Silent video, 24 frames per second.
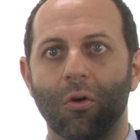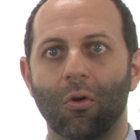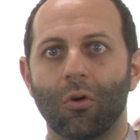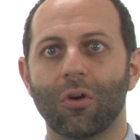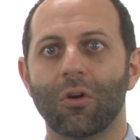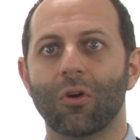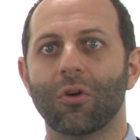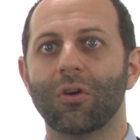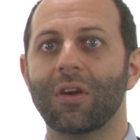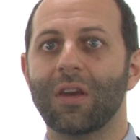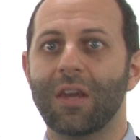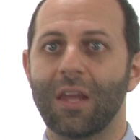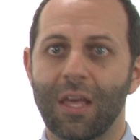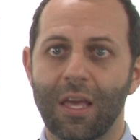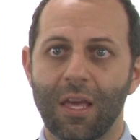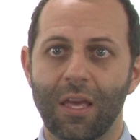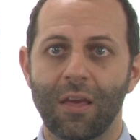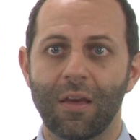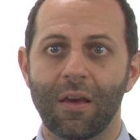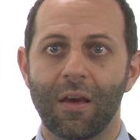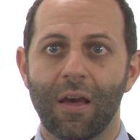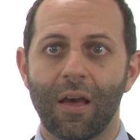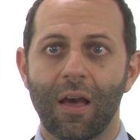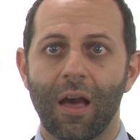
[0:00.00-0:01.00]
or your
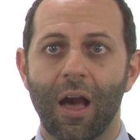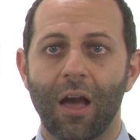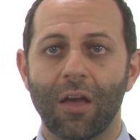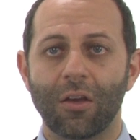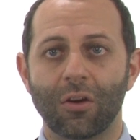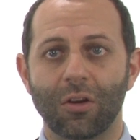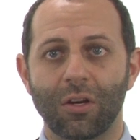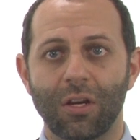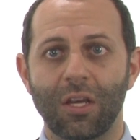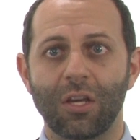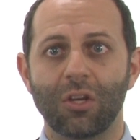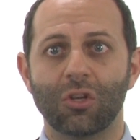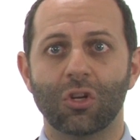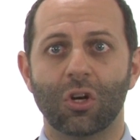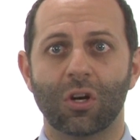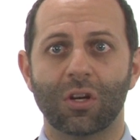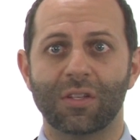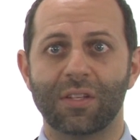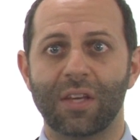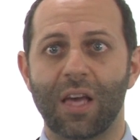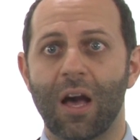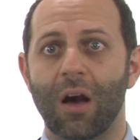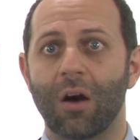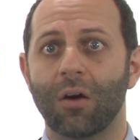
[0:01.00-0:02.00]
knee and your knee
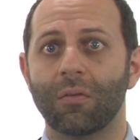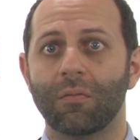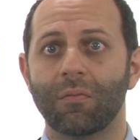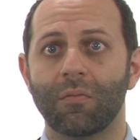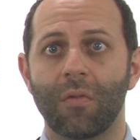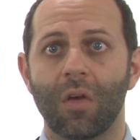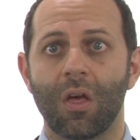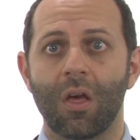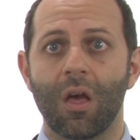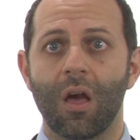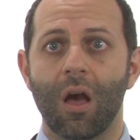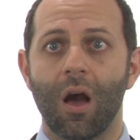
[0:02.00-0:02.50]
jerks out,